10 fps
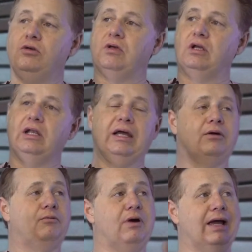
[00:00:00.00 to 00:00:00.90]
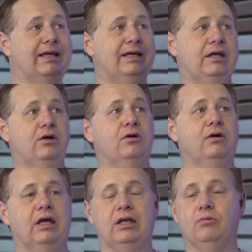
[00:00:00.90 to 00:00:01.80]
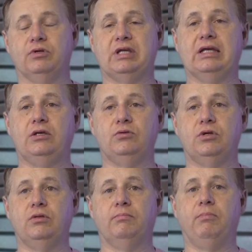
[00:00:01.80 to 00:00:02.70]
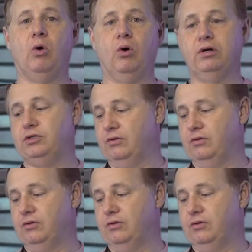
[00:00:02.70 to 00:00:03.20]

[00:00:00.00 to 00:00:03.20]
You can click right here, and it will take you to the board,